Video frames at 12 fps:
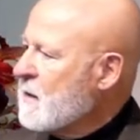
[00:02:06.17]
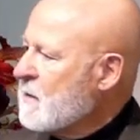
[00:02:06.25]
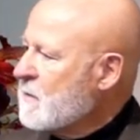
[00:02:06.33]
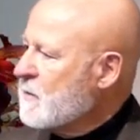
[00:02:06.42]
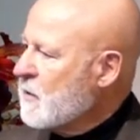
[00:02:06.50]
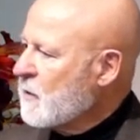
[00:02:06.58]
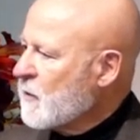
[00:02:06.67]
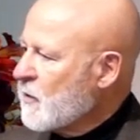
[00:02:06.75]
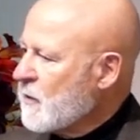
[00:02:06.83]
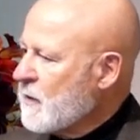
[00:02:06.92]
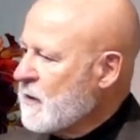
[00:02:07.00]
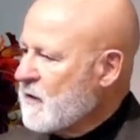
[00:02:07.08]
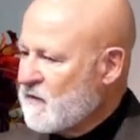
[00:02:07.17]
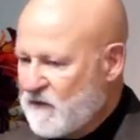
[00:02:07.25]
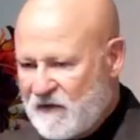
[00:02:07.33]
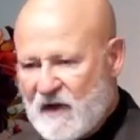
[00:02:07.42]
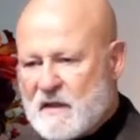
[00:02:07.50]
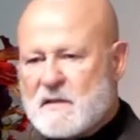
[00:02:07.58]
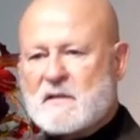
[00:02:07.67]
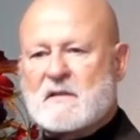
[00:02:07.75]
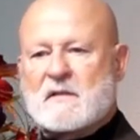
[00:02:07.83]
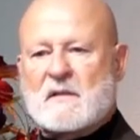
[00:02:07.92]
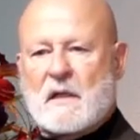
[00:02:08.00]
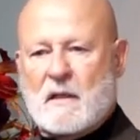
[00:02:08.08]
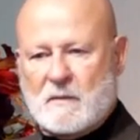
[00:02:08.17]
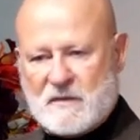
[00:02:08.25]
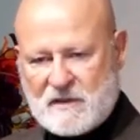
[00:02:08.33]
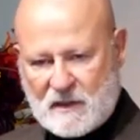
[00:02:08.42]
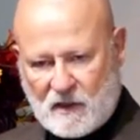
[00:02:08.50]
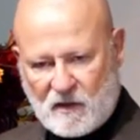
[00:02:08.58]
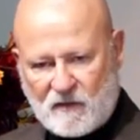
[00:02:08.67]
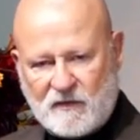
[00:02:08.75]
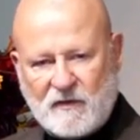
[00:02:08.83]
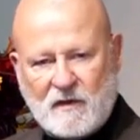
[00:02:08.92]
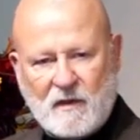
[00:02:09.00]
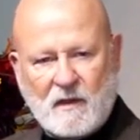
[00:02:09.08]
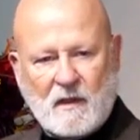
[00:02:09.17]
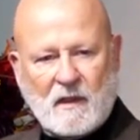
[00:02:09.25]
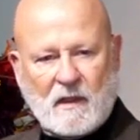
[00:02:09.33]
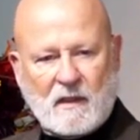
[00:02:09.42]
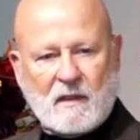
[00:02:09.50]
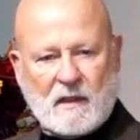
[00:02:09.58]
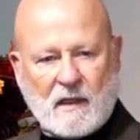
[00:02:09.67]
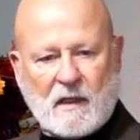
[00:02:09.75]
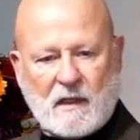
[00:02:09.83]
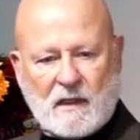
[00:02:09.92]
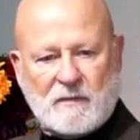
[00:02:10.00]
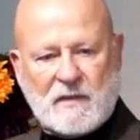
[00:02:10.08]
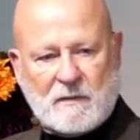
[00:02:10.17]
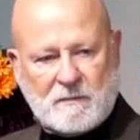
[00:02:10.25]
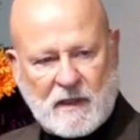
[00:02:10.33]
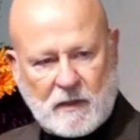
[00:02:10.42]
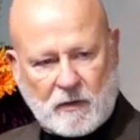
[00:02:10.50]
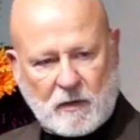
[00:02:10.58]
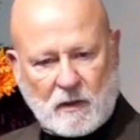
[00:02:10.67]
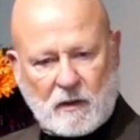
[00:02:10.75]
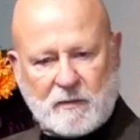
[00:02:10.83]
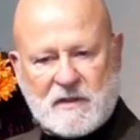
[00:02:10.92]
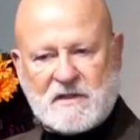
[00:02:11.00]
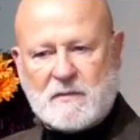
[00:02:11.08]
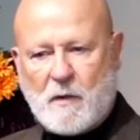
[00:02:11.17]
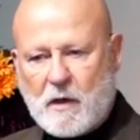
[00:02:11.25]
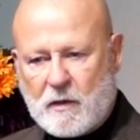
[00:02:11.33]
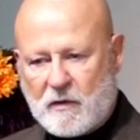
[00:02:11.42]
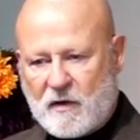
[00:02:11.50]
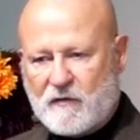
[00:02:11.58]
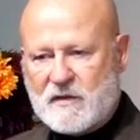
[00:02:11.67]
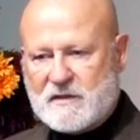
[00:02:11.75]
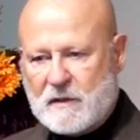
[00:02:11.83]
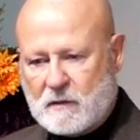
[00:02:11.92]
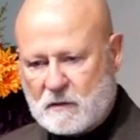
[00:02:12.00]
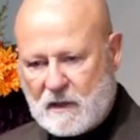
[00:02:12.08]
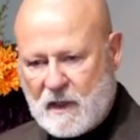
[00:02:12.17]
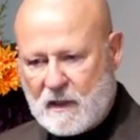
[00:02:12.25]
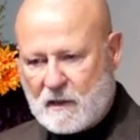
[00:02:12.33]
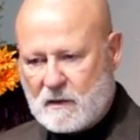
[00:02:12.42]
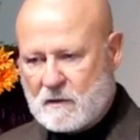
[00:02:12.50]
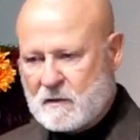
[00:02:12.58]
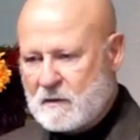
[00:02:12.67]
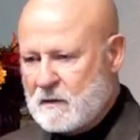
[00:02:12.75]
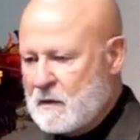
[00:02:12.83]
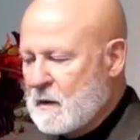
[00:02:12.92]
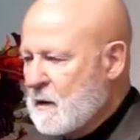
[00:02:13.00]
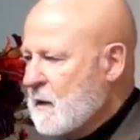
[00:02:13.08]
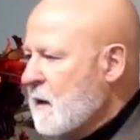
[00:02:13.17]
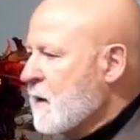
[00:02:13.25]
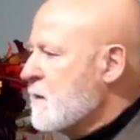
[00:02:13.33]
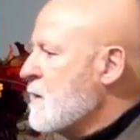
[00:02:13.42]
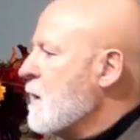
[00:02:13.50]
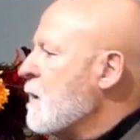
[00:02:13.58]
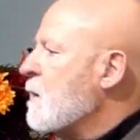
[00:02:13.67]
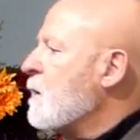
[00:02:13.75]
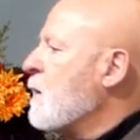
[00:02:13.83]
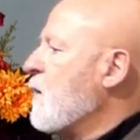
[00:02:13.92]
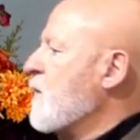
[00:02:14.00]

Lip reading: Bill Murray invests himself in getting a little bit better and a little bit smarter every single day, until the